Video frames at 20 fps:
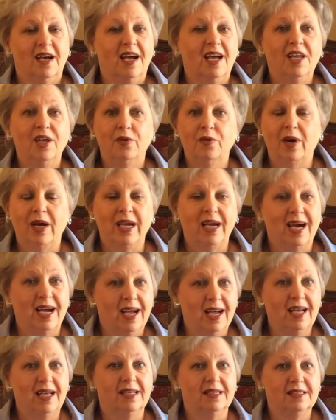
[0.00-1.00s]
Anyway,
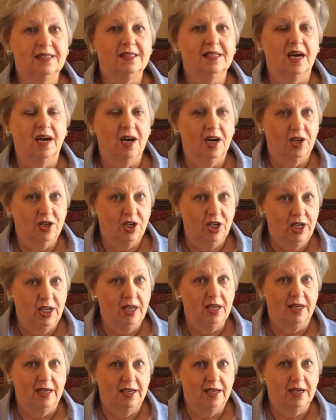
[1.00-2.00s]
hands are
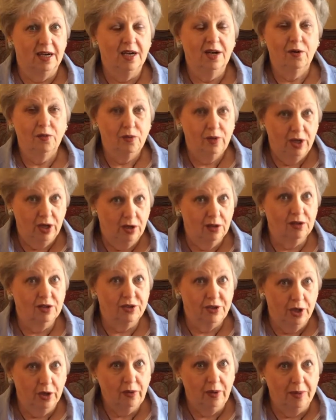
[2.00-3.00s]
healing. We all
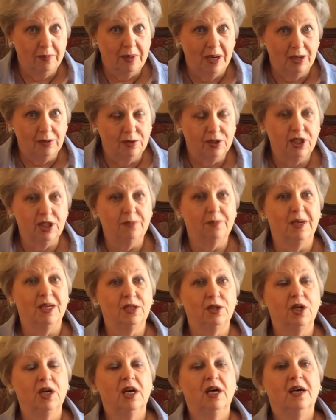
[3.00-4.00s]
know about it,
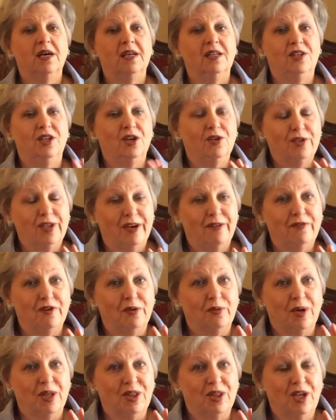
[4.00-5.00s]
but not
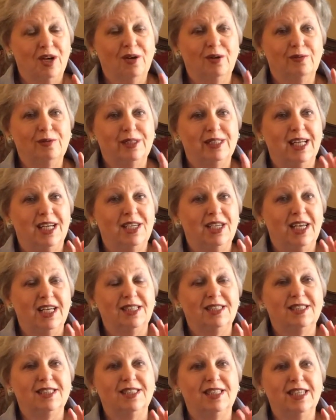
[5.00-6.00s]
everyone knows that
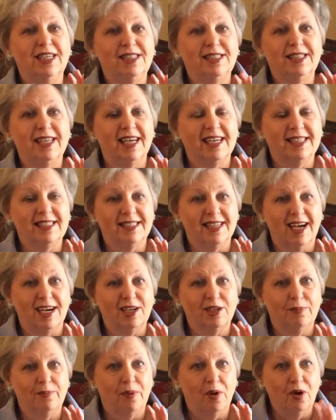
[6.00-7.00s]
it's this
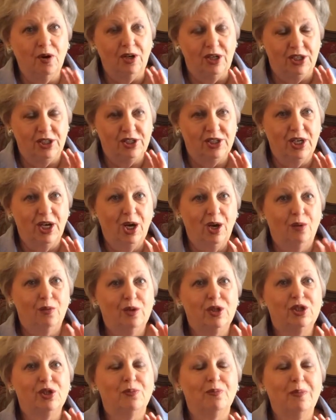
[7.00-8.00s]
exact point
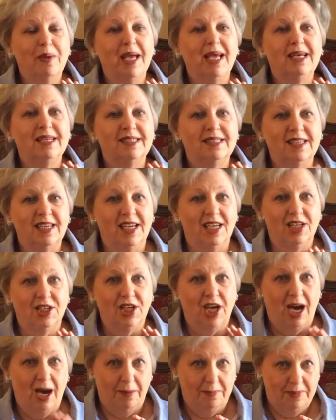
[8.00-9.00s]
which makes
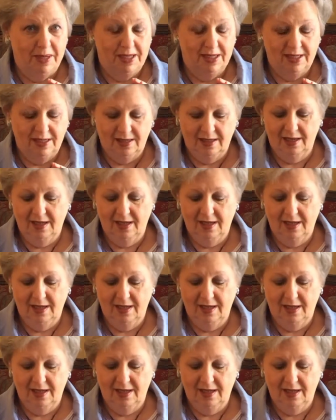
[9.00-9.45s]
it happen.